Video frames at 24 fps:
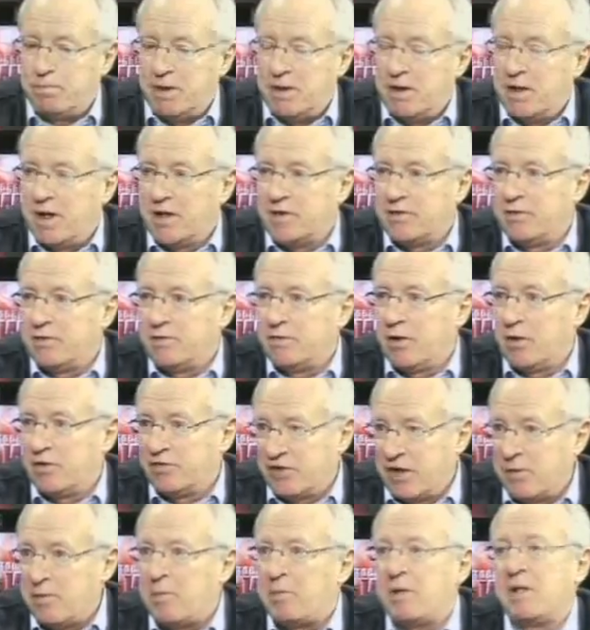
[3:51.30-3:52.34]

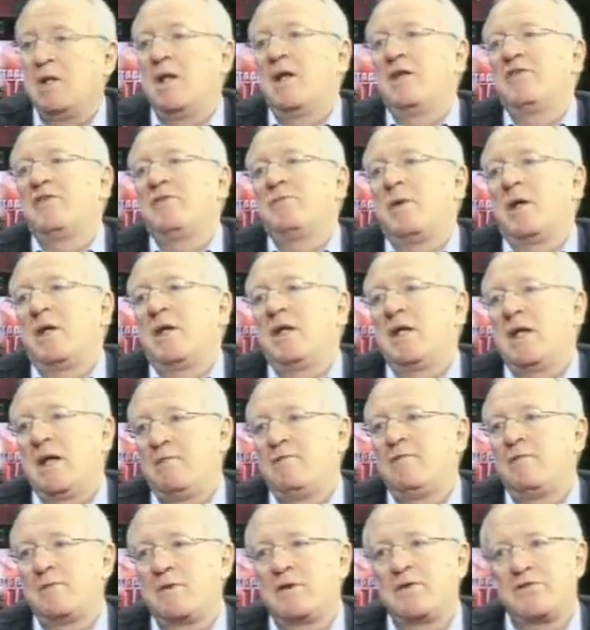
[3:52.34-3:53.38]
Osama bin Laden's money
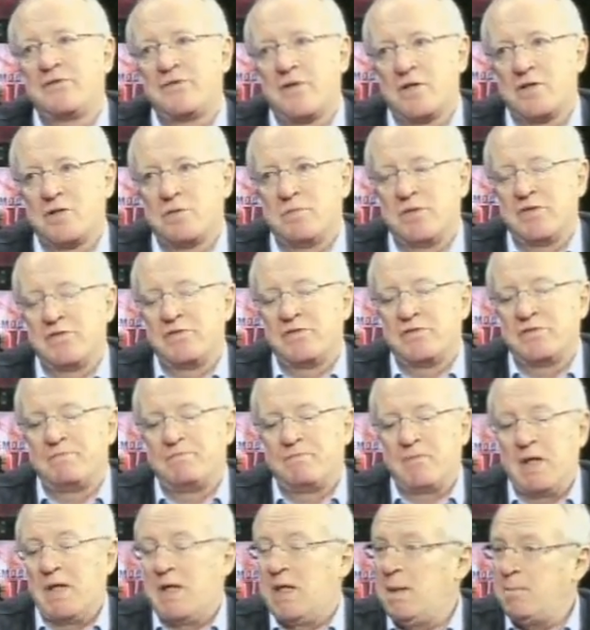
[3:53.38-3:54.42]
came from the construction business.
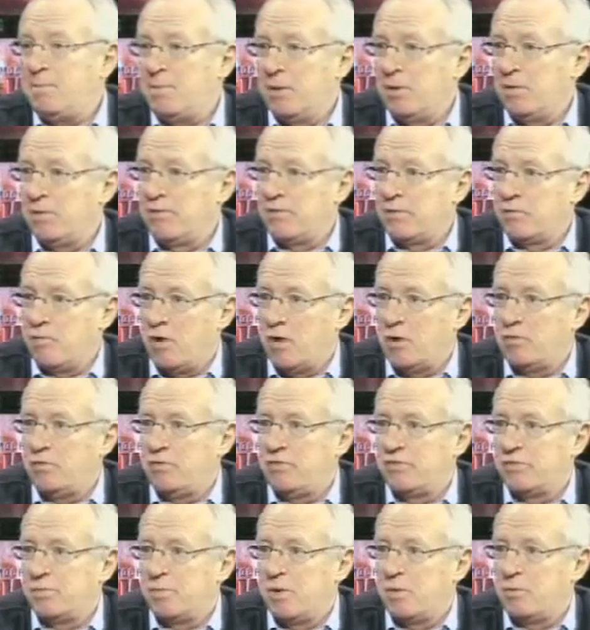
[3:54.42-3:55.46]
He built the
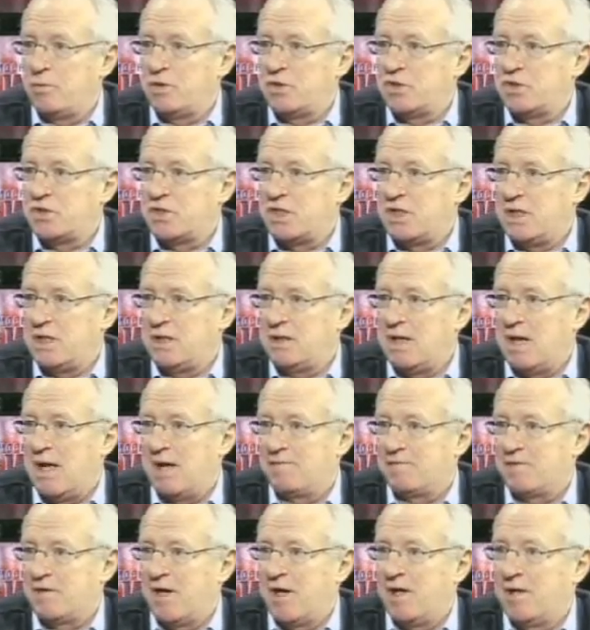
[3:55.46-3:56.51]
roads upon which the
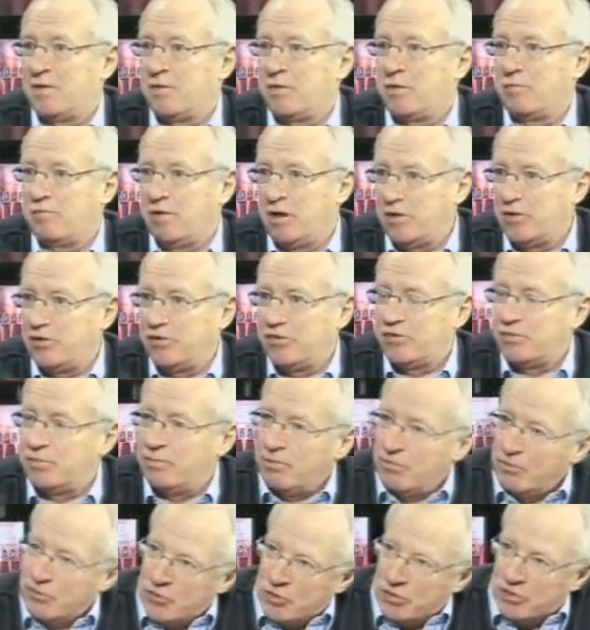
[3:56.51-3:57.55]
Afghan guerrillas
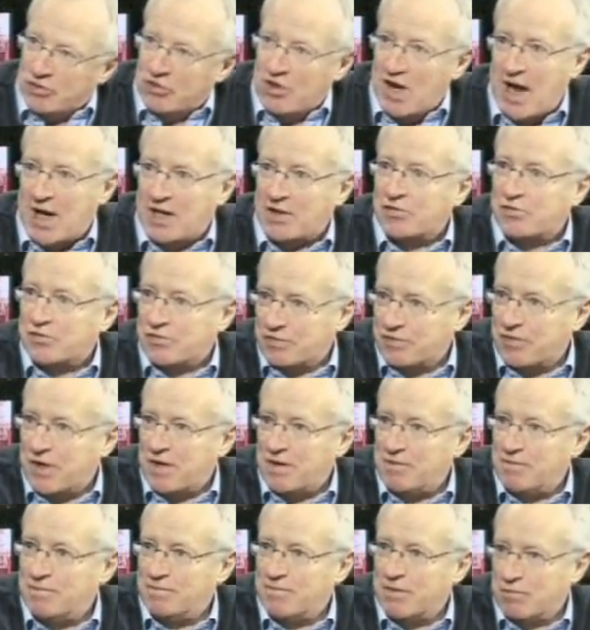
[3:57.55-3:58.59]
took tanks to
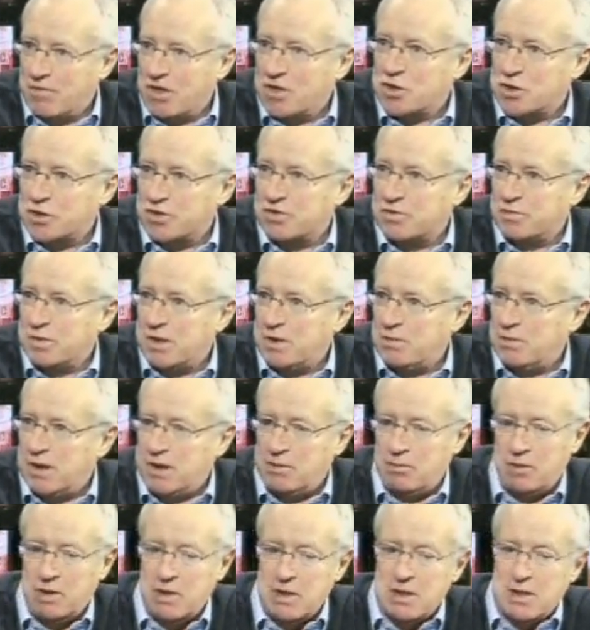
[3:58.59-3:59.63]
fight the Russians. I
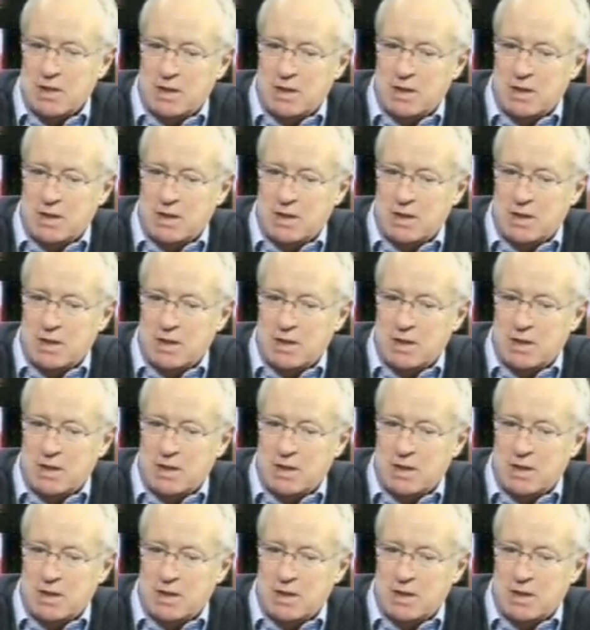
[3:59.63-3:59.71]
mean,